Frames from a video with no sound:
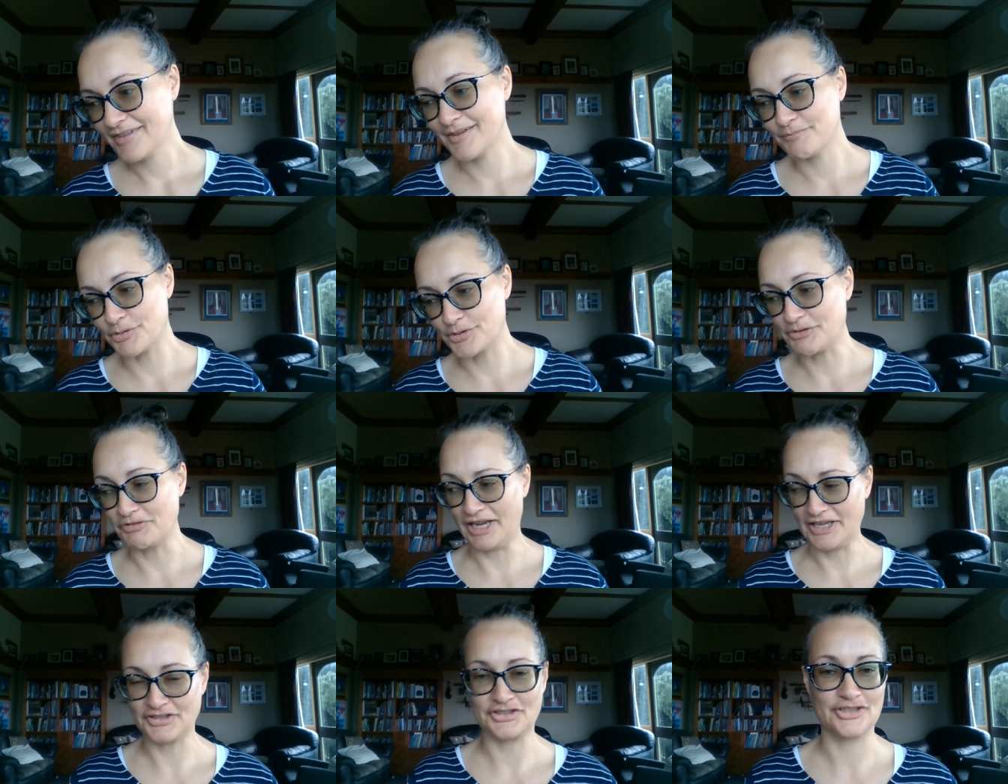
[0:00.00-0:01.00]
building
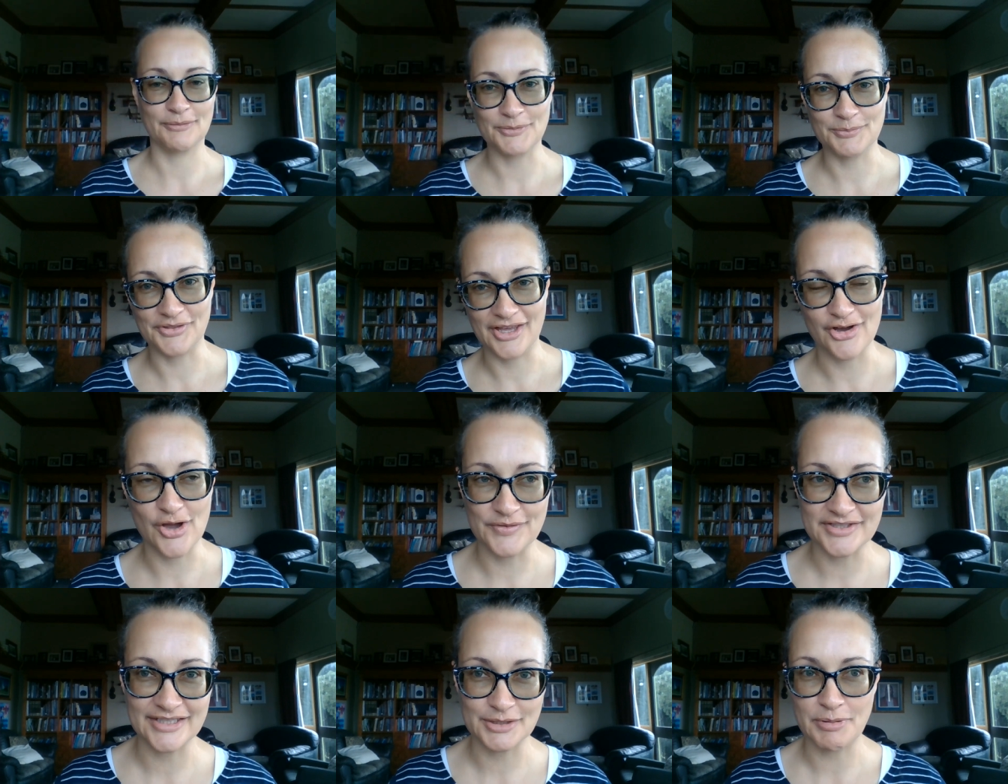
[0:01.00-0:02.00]
relationships with our
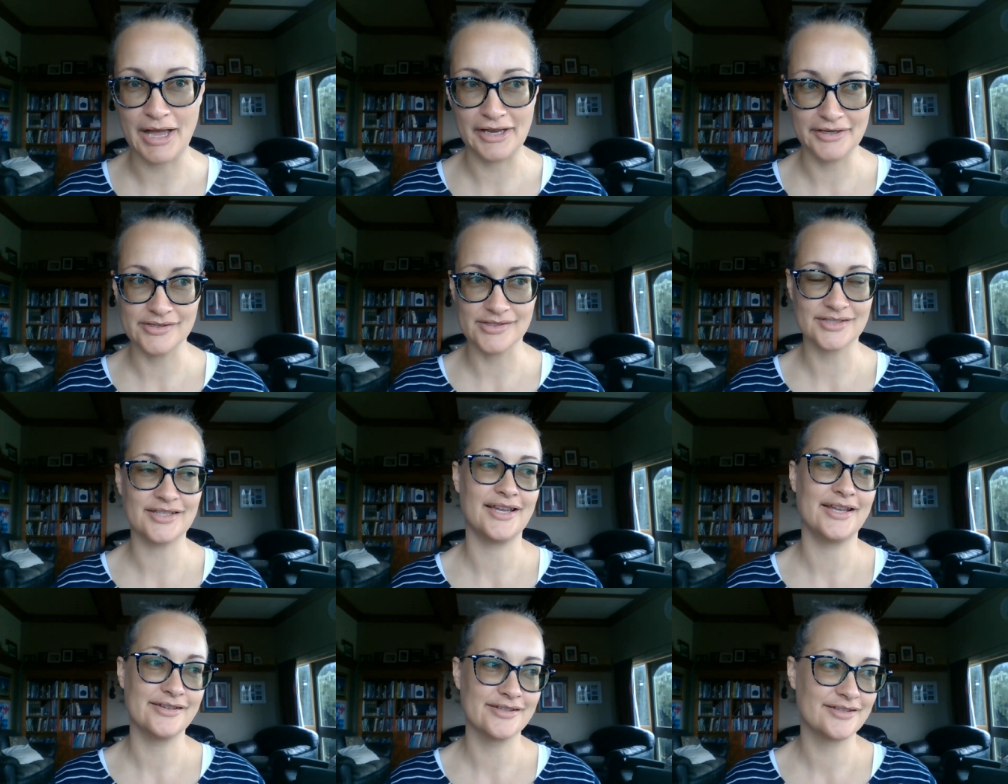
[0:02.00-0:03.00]
overseas partners
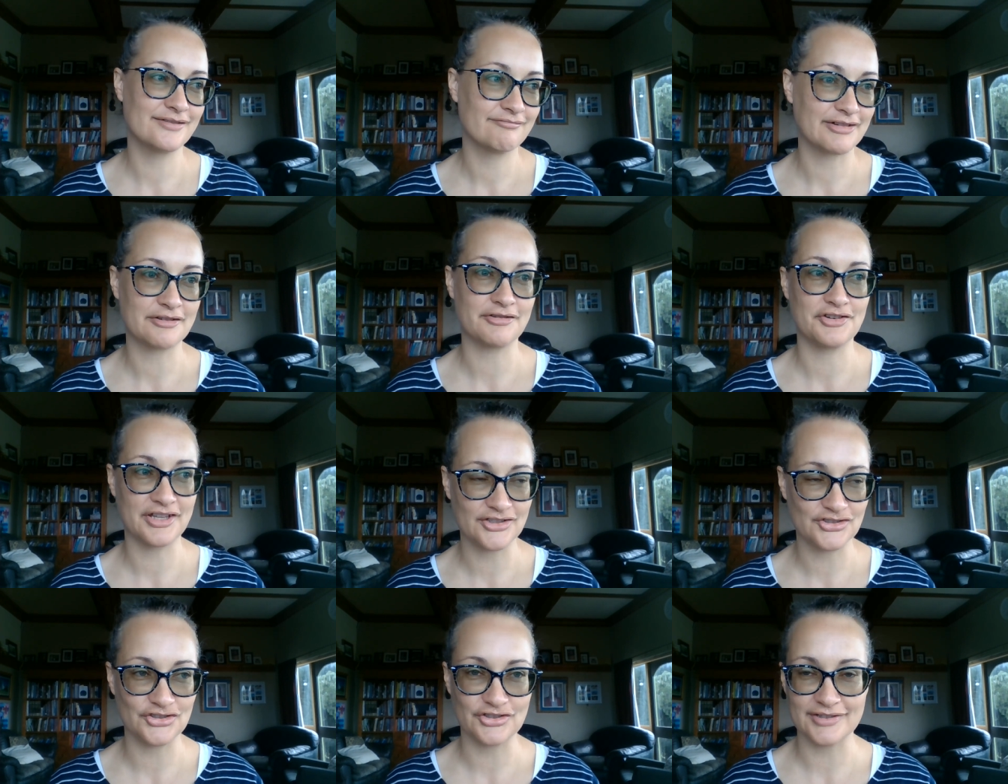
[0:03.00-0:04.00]
and recruiting
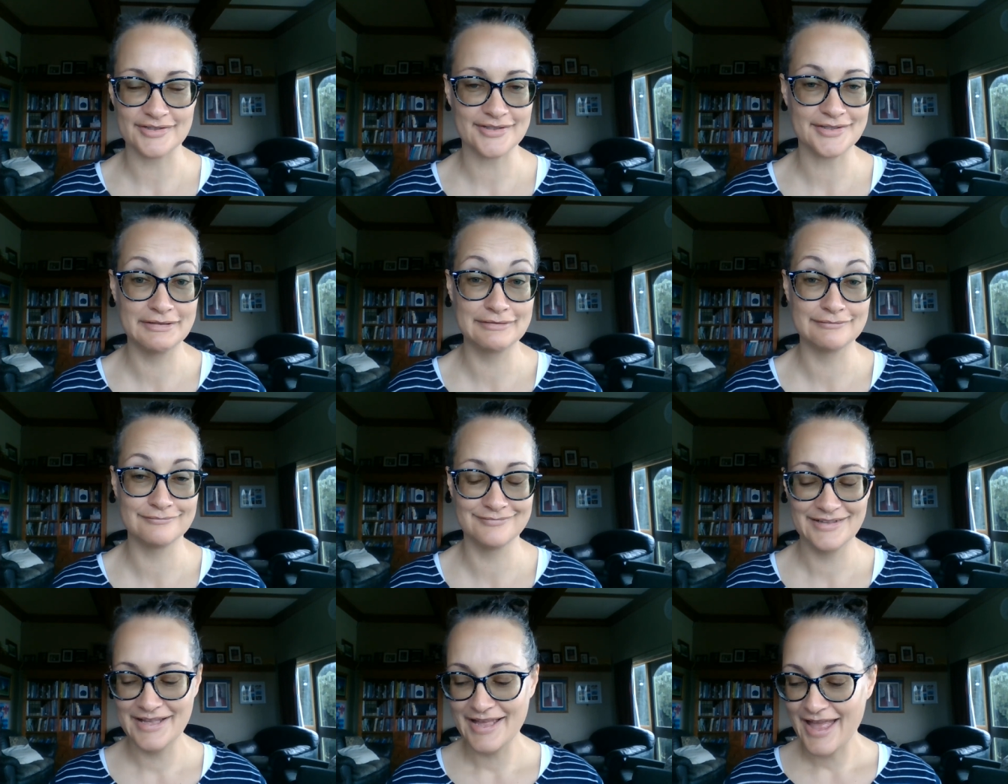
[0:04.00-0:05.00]
students,
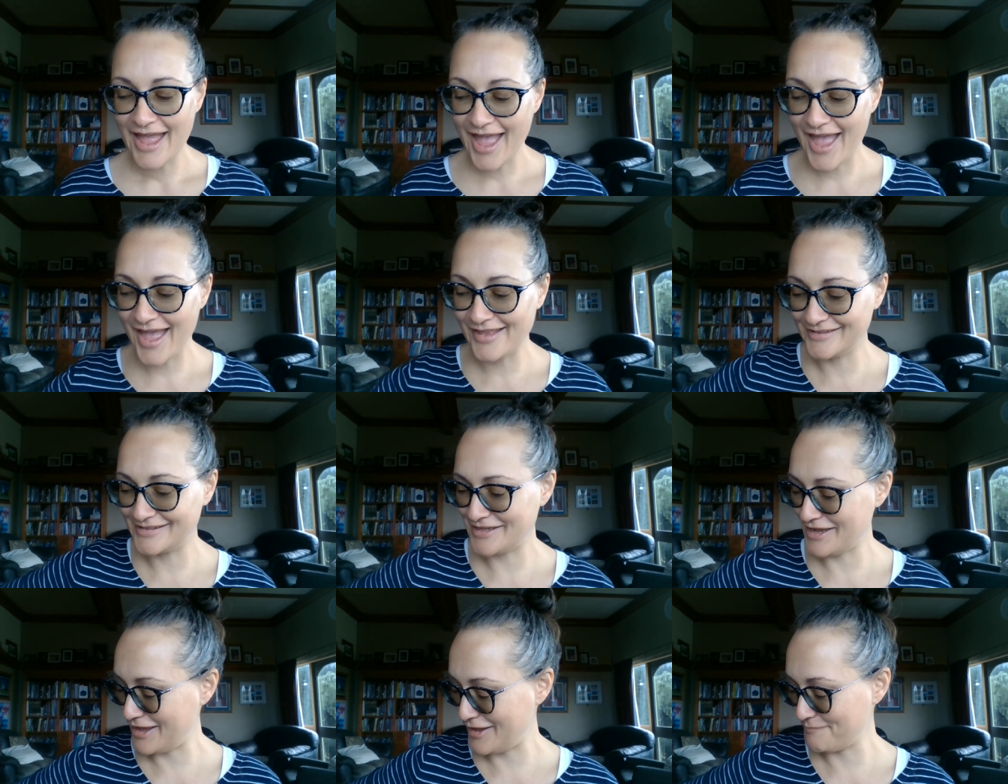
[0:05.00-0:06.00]
and
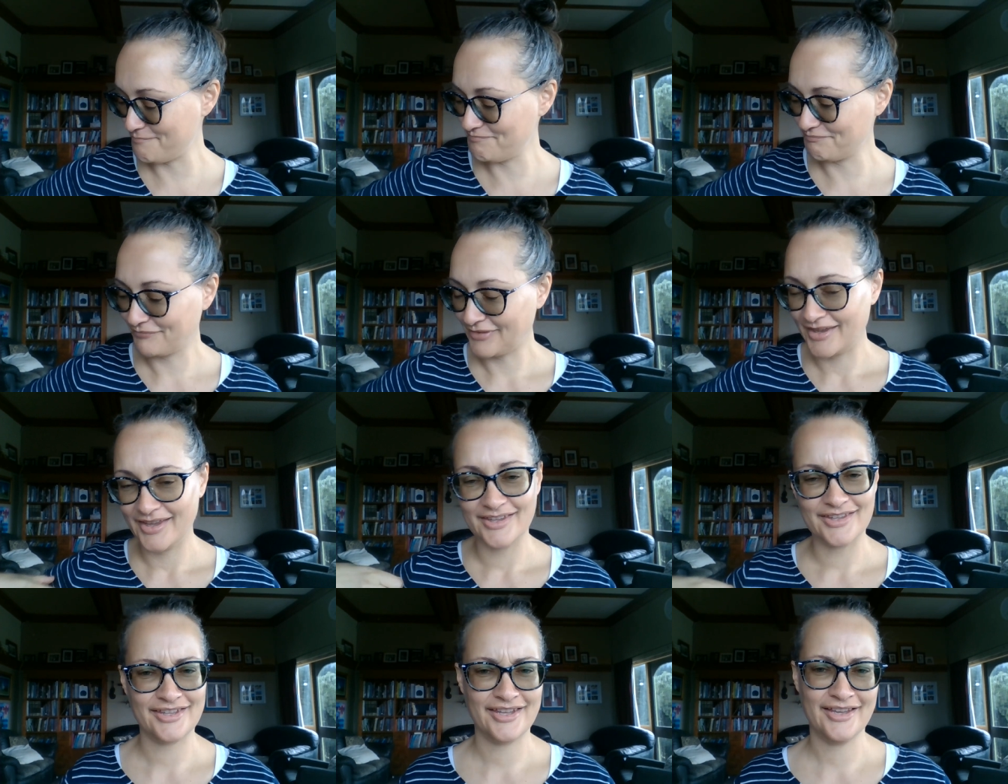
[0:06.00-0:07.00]
um,
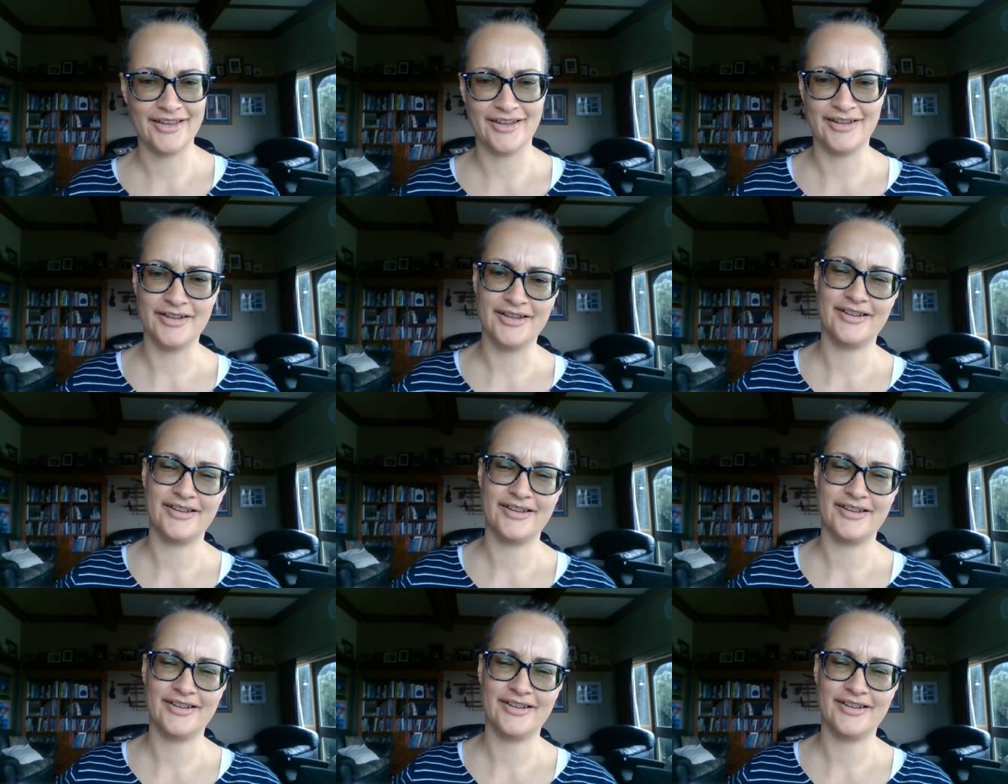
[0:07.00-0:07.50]
yeah,